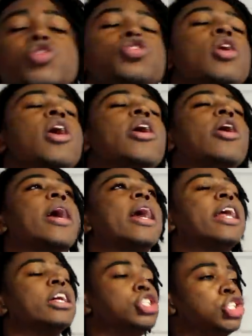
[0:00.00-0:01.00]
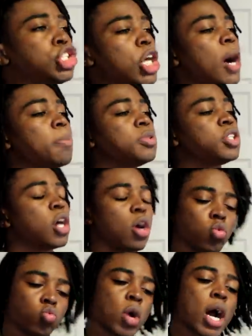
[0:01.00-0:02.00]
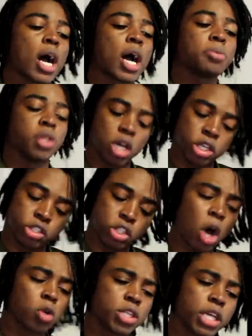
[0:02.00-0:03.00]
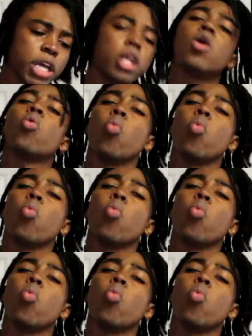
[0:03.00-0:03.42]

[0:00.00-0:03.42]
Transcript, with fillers: Dudes are out here getting jumped, robbed, assaulted.